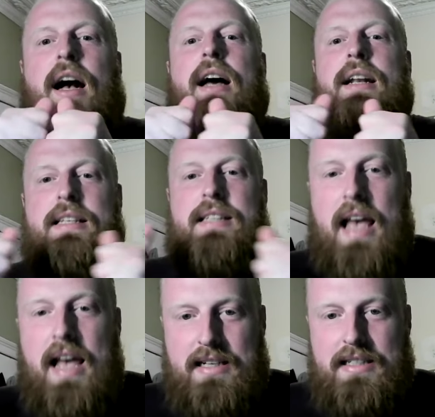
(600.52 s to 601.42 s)
and it's
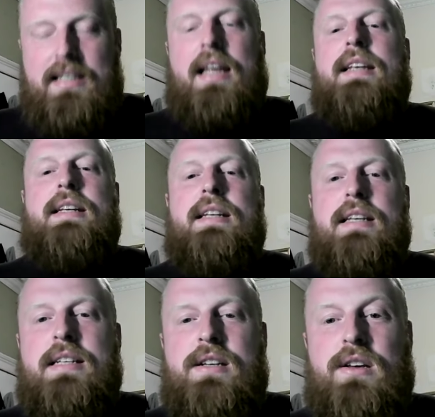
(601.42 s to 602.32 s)

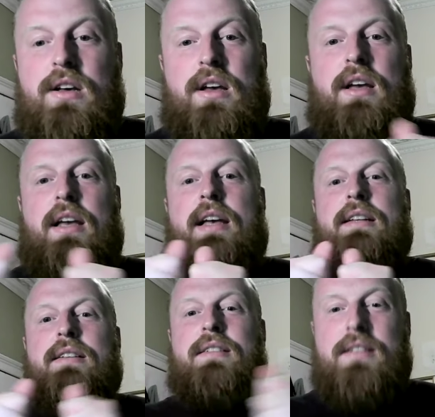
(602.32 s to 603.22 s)
extended,
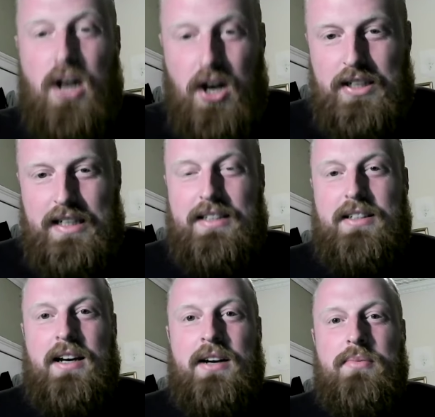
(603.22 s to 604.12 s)
it's
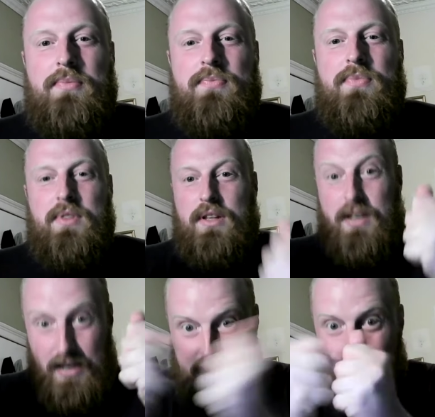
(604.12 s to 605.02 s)
tight, yeah?
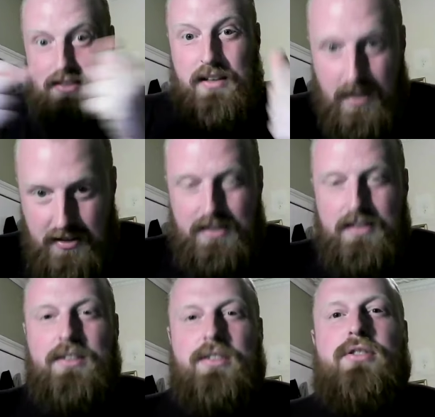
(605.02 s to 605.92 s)
It's
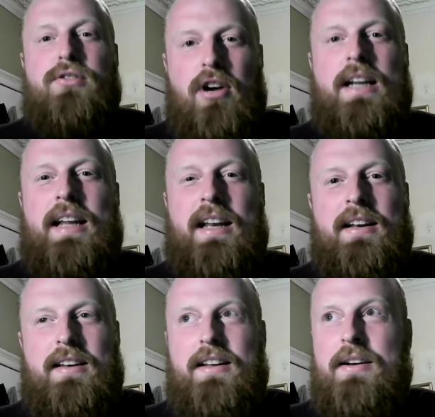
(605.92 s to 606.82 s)
under
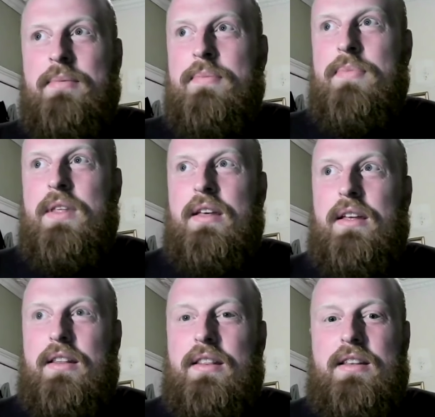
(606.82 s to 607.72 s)
strain, yeah?
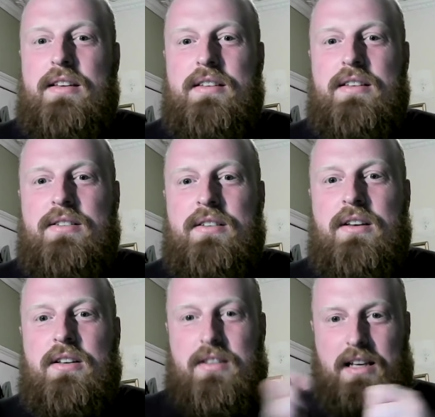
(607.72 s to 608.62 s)
This is
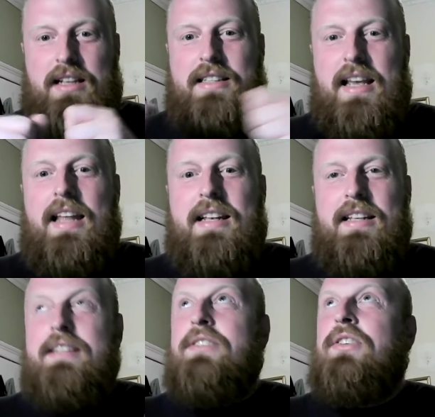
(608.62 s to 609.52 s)
like a
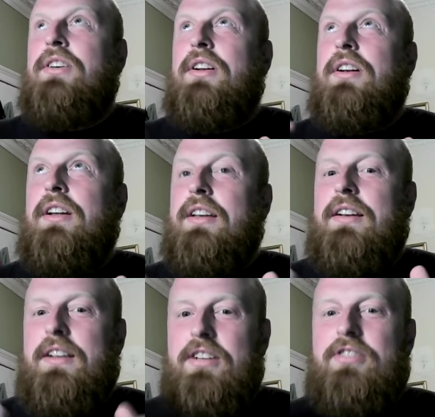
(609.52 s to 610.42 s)
tent, like
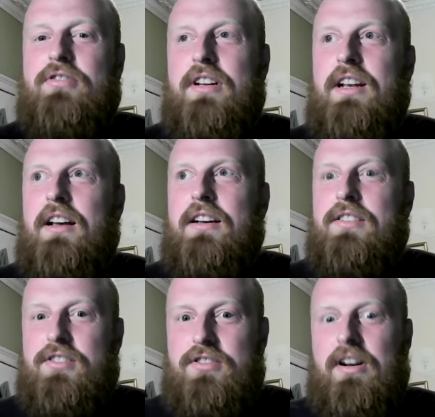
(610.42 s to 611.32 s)
literally like a
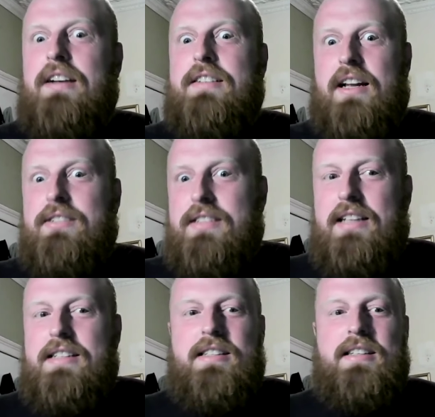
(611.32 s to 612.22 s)
stretched out
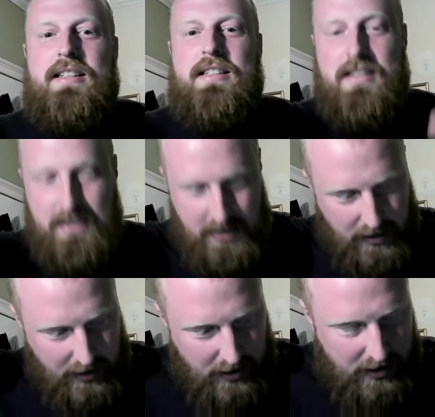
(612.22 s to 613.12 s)
tent is
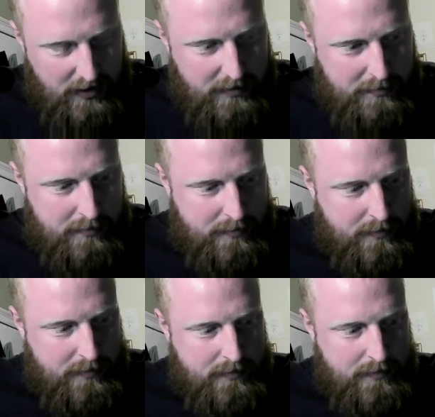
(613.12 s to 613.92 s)
um